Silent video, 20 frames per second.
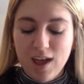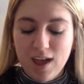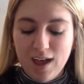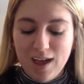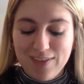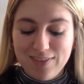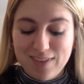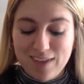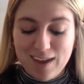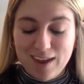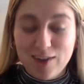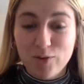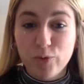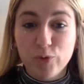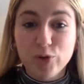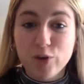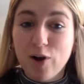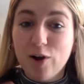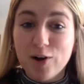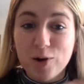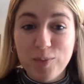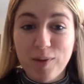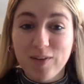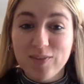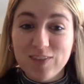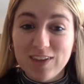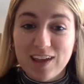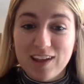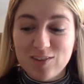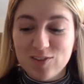and then we'll talk about
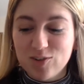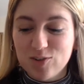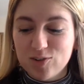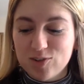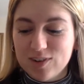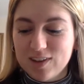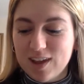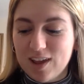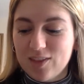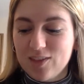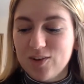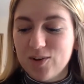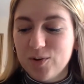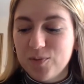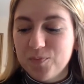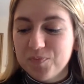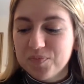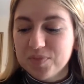the answer together.